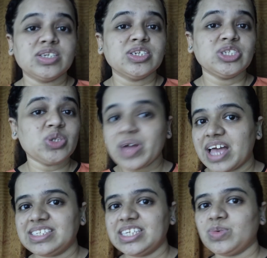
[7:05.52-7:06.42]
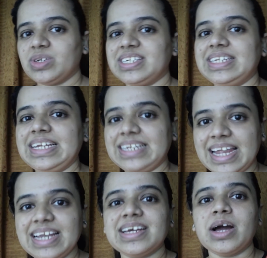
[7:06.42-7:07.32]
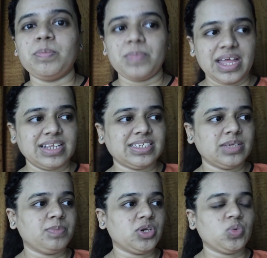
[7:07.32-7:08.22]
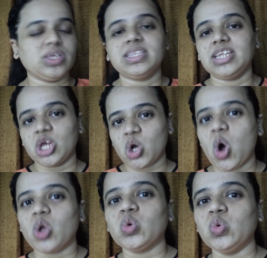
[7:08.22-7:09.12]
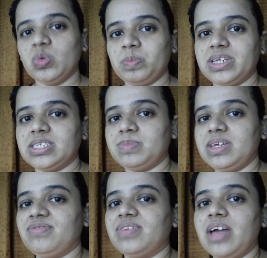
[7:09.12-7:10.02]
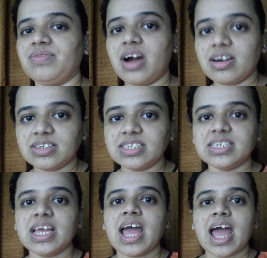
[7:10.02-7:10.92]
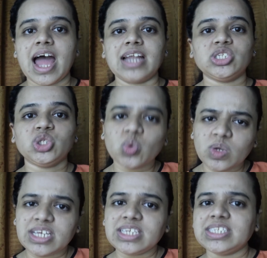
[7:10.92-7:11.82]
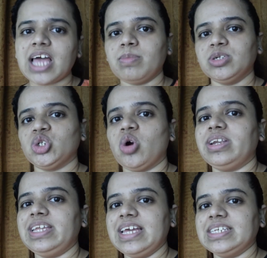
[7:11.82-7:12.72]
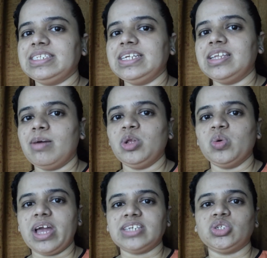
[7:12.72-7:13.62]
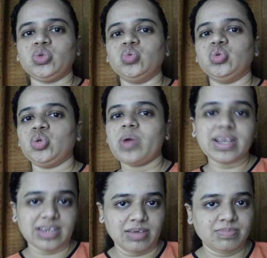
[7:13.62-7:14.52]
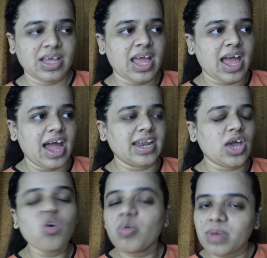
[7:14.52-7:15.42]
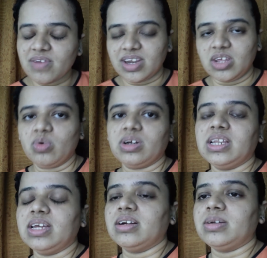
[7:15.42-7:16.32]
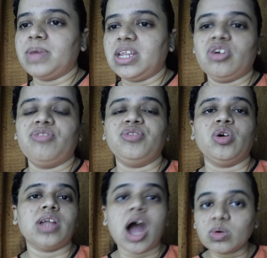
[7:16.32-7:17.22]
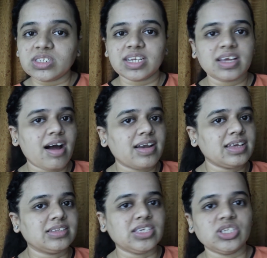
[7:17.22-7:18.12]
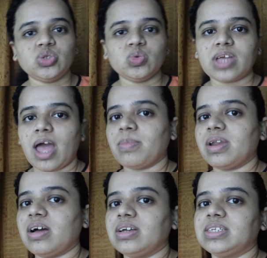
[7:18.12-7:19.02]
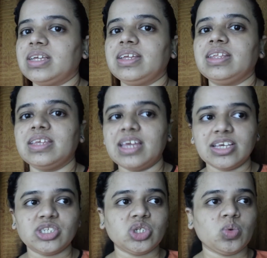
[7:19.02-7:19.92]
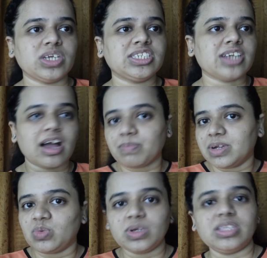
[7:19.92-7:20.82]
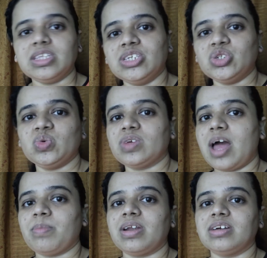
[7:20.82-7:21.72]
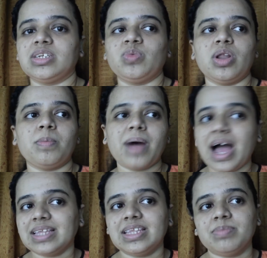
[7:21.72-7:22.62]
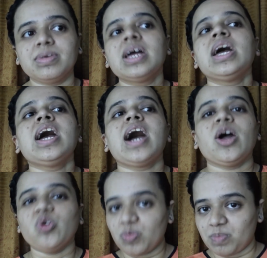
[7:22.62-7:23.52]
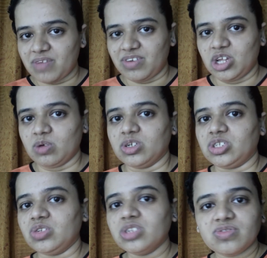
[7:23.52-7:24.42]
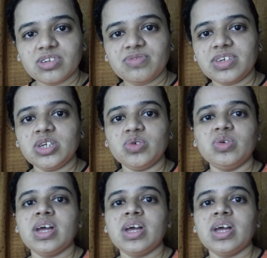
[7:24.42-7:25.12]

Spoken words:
So guys, this was a detailed comparison between the Nikon Coolpix B500 and Sony Cybershot DSC-WX220. And I hope my video cleared many of your doubts regarding these two cameras, and in case you are stuck between these two cameras and want to buy them, I hope my video was useful for you.